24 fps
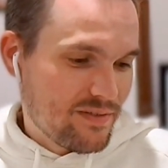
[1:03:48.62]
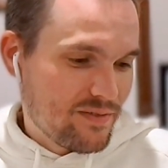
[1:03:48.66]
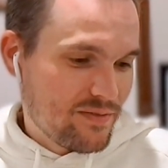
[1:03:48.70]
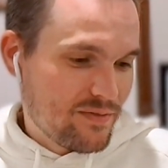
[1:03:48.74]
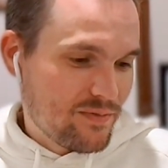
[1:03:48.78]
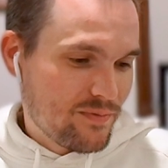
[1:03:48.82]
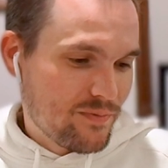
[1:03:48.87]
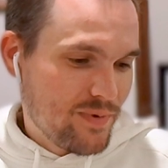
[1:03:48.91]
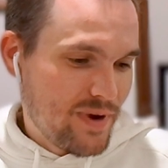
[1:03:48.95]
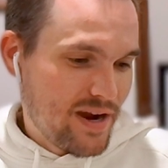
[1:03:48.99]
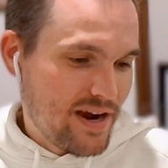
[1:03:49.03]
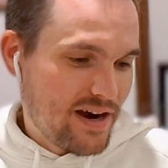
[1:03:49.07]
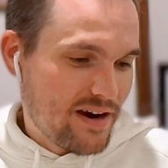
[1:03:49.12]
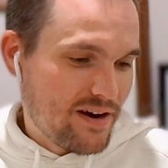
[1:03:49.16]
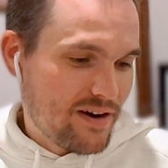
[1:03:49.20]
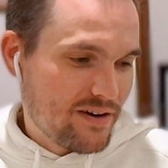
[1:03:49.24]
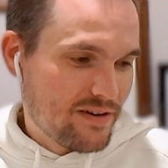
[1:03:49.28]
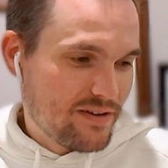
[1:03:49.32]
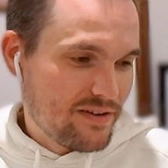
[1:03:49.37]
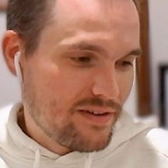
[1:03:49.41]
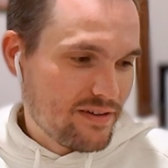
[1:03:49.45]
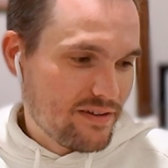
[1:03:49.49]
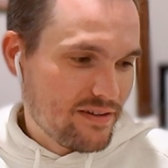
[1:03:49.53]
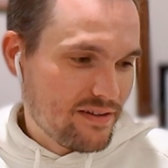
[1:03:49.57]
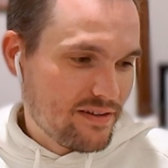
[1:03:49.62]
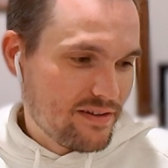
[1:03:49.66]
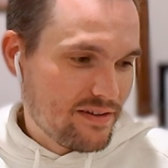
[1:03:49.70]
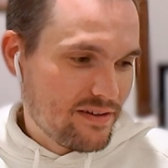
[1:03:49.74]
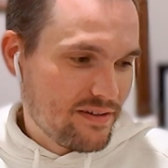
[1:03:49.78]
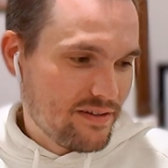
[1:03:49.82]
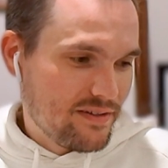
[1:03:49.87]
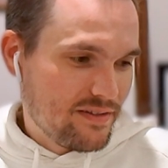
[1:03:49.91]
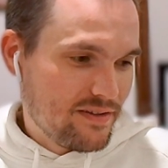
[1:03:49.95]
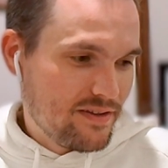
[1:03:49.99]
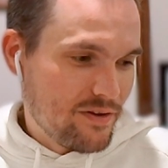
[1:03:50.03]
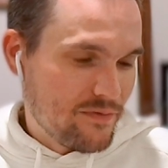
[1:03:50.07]
where,
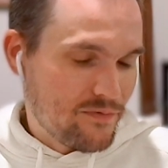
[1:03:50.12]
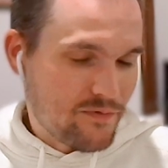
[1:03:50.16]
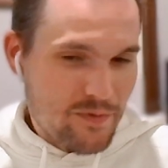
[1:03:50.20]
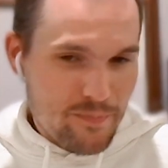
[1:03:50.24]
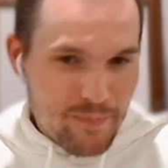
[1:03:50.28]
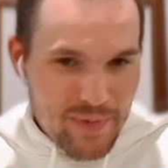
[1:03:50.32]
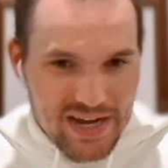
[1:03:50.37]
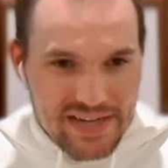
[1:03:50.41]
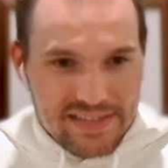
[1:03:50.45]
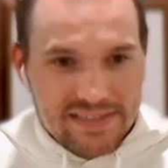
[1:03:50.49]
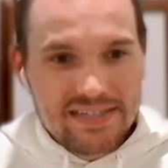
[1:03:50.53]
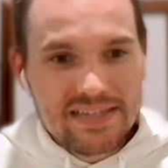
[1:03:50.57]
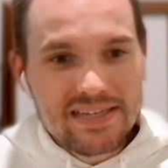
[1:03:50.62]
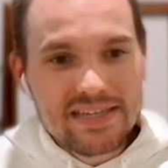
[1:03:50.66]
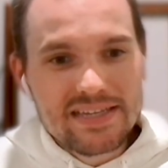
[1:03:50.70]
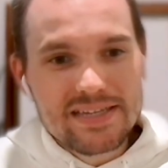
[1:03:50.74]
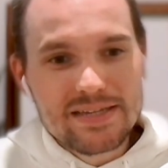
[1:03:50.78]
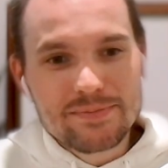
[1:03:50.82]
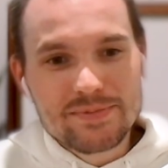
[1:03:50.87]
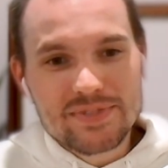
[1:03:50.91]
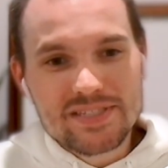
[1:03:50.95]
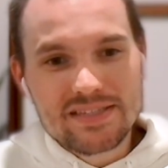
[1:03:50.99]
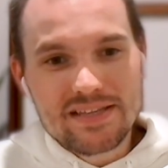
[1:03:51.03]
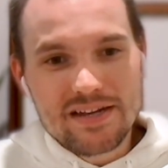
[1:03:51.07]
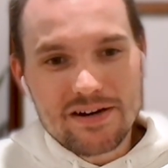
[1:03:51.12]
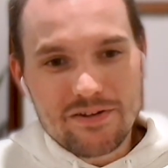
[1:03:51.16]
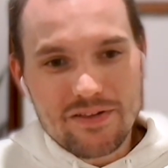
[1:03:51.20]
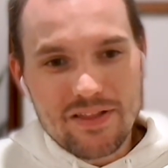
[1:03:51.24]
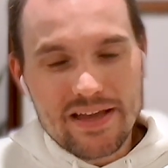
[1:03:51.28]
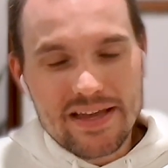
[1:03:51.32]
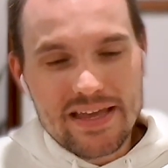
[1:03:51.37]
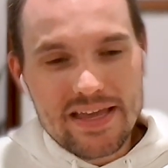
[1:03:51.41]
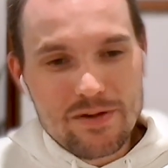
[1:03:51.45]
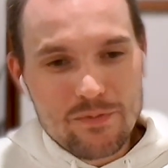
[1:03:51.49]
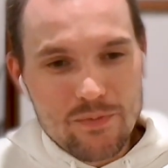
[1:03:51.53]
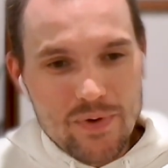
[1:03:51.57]
from my teams that are
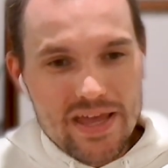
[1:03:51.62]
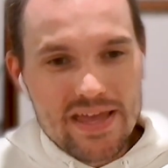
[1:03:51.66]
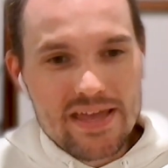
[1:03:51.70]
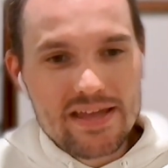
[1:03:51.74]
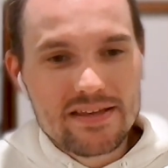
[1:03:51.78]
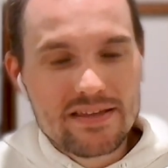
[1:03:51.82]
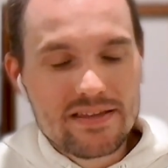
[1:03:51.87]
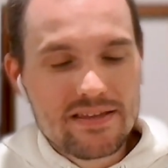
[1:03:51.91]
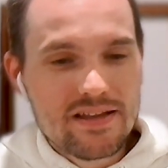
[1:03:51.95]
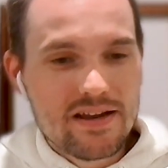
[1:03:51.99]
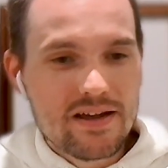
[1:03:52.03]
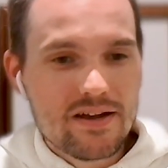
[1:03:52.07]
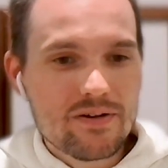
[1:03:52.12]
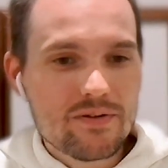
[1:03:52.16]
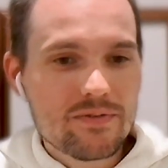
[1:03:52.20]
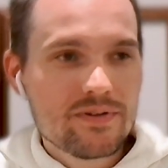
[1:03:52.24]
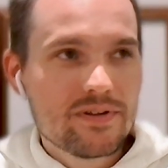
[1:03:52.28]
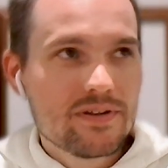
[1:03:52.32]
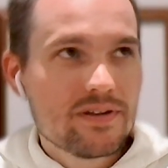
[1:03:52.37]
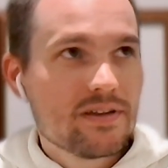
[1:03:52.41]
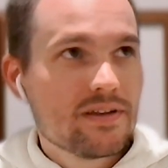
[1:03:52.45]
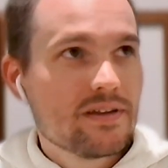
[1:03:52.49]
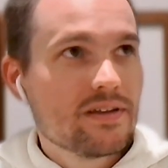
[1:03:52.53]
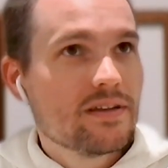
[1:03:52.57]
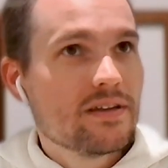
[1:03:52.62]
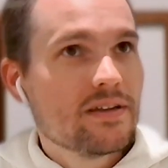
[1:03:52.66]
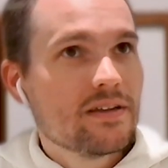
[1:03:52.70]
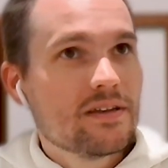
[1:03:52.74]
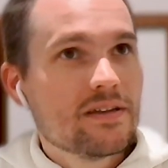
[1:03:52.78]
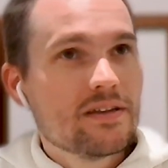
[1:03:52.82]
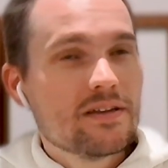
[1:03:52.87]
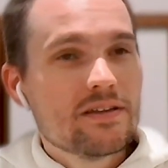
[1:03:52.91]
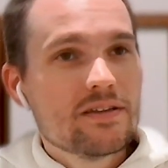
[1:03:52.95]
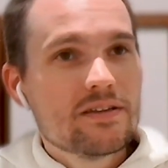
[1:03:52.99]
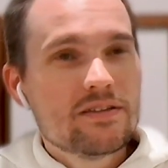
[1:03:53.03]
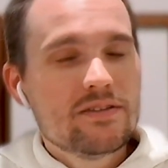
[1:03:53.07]
like, hey, Wade, you
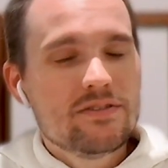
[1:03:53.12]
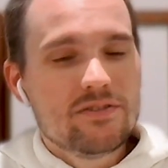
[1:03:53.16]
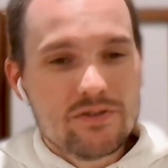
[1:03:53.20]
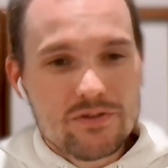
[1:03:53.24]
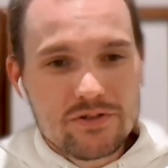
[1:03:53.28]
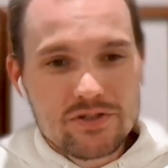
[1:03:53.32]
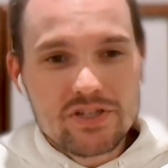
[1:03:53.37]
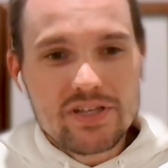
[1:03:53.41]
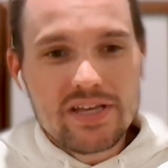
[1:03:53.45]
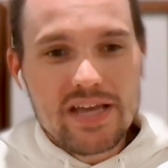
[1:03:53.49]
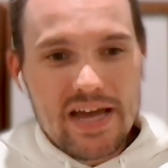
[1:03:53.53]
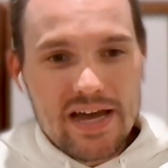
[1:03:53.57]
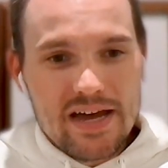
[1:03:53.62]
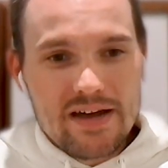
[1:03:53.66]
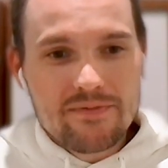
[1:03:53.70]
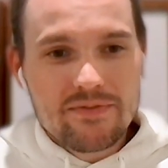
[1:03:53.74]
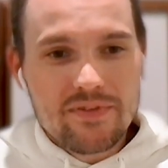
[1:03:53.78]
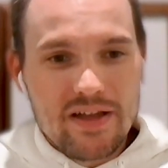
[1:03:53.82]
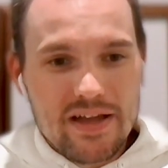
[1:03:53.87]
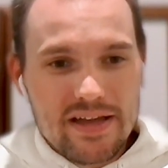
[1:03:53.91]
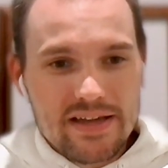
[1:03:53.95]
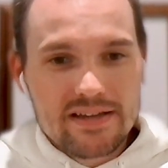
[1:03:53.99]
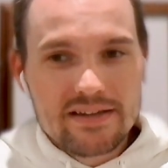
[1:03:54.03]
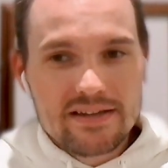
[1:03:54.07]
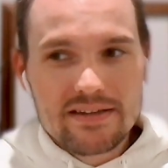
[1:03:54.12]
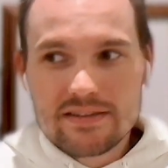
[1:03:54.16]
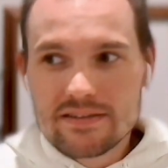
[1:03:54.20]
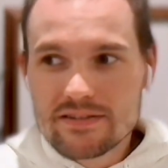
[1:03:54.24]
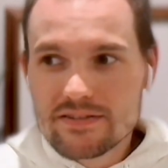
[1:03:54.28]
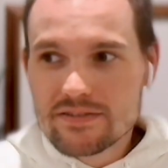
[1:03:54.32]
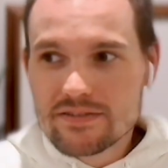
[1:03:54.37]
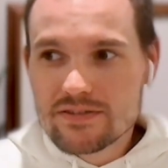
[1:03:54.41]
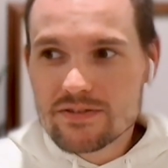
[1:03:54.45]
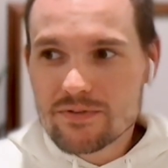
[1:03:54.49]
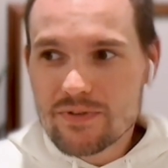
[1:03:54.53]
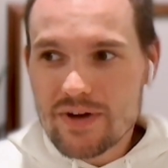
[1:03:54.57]
usually have like
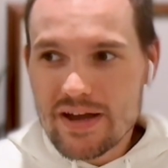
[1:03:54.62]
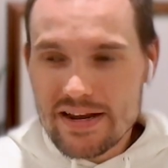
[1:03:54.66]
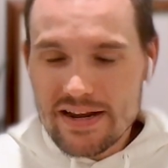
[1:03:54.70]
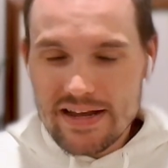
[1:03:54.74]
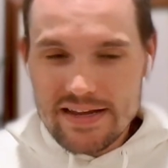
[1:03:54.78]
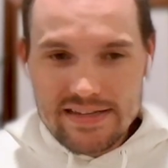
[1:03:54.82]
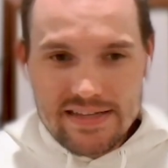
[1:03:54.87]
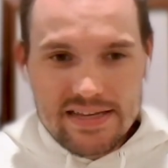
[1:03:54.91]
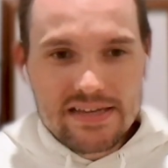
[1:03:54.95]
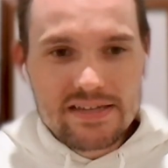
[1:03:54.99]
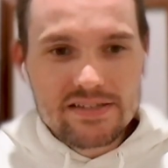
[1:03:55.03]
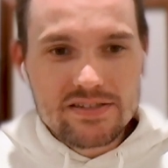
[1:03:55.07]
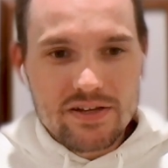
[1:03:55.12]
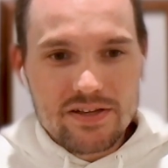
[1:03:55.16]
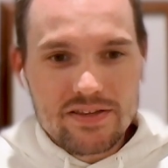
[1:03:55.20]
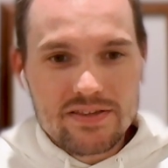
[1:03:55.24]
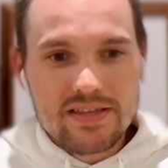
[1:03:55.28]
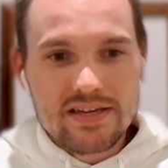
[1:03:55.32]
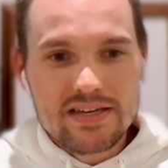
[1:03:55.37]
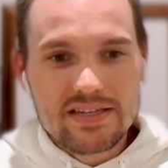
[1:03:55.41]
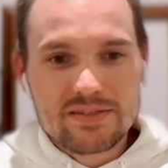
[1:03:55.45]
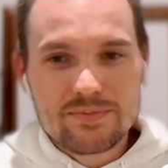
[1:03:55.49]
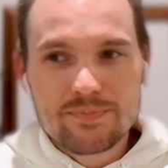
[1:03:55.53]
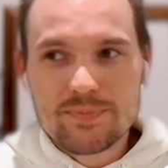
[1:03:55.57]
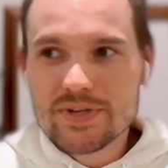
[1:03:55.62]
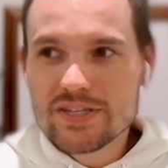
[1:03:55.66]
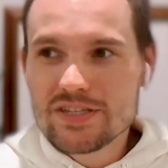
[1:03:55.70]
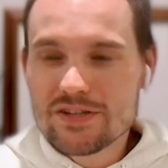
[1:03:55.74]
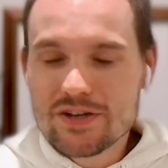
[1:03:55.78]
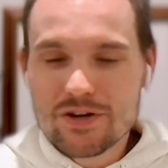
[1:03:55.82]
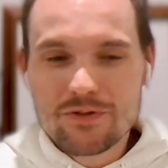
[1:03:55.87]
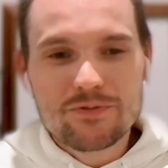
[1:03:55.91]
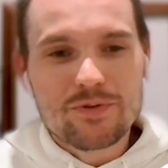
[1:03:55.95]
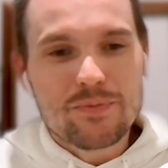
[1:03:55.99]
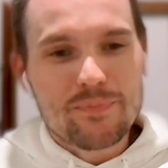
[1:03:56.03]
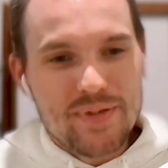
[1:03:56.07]
the right ideas on things, but you
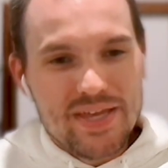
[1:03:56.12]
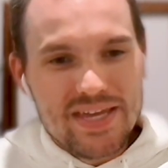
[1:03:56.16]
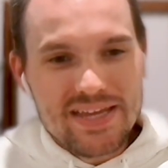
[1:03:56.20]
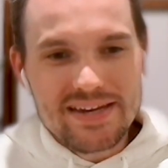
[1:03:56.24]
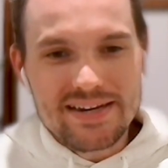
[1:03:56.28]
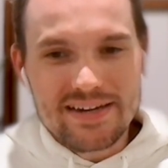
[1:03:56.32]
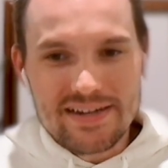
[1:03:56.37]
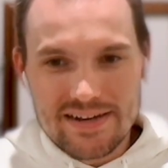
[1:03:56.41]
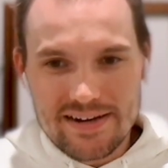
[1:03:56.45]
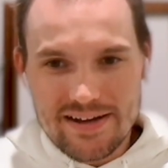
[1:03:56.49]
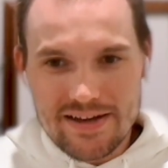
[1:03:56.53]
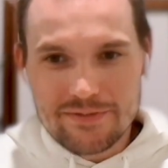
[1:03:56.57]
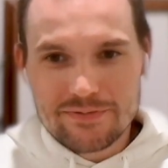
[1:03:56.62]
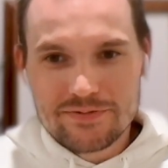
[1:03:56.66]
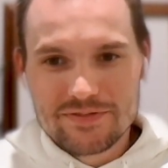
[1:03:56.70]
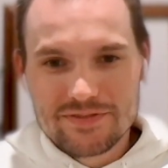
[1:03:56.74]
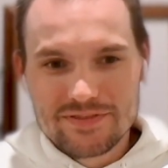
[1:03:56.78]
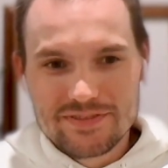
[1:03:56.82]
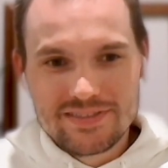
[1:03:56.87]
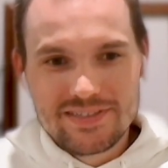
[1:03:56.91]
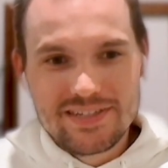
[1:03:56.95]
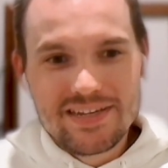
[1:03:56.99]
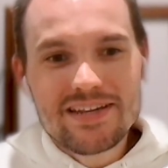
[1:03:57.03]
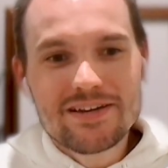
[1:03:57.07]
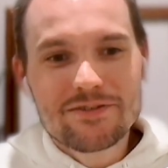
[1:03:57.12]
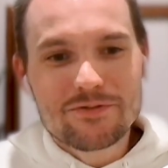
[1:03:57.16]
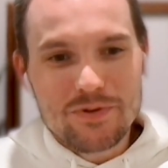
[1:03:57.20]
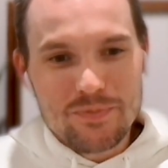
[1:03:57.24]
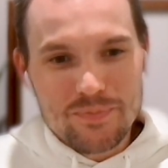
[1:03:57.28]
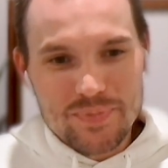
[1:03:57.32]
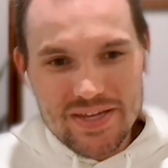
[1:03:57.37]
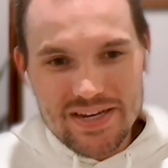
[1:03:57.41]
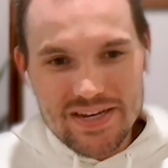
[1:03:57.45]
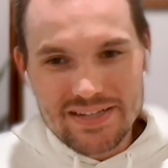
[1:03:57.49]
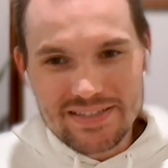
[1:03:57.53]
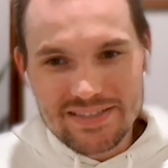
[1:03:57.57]
don't repeat it enough. You need to
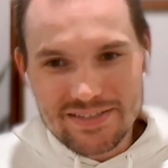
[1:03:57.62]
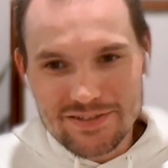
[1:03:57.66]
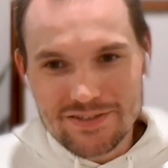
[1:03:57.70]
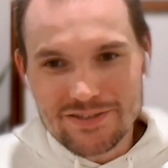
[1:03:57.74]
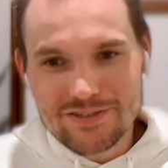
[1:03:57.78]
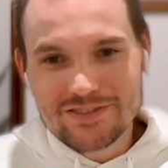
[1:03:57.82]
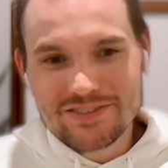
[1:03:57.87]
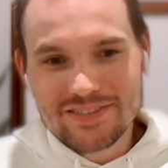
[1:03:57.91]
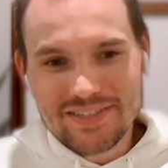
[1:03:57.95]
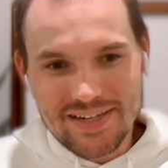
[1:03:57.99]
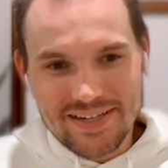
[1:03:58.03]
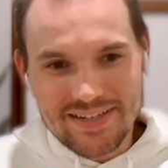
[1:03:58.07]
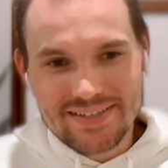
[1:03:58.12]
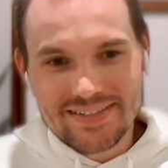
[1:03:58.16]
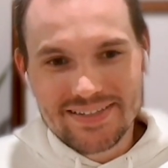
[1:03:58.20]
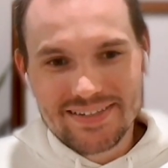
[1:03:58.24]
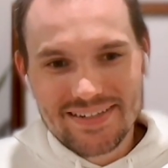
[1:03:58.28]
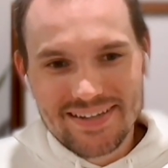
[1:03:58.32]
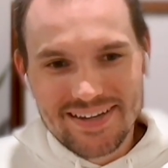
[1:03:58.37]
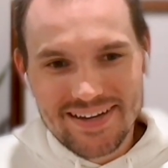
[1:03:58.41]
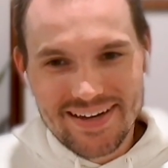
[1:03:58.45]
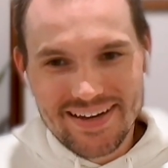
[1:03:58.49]
repeat it till you're sick.